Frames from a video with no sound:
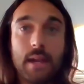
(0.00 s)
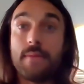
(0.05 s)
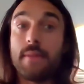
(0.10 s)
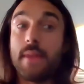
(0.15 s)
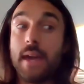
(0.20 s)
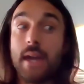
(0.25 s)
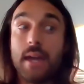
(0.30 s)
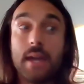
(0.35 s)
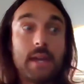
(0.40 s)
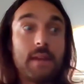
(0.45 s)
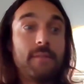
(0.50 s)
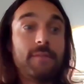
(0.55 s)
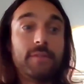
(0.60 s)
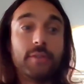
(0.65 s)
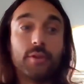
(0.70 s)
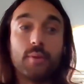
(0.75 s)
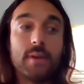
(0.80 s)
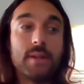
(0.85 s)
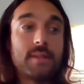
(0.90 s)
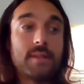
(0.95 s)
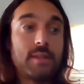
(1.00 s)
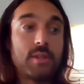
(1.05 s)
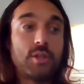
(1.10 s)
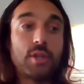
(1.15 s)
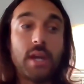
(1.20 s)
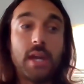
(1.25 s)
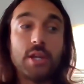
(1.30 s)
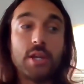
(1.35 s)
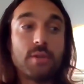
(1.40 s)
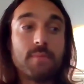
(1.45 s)
and they influence the
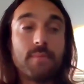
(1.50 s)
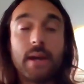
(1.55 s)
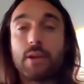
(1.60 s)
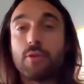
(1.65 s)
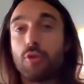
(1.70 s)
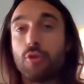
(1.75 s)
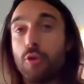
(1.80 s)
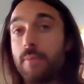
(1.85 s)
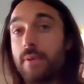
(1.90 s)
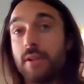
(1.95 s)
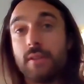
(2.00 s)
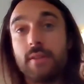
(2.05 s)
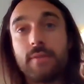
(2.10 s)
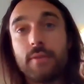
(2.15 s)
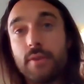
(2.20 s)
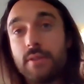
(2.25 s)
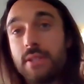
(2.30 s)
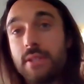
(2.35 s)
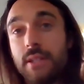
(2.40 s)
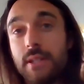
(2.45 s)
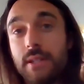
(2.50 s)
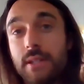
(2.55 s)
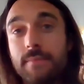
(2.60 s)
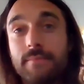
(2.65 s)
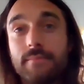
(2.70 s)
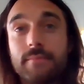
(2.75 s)
change in microbial diversity.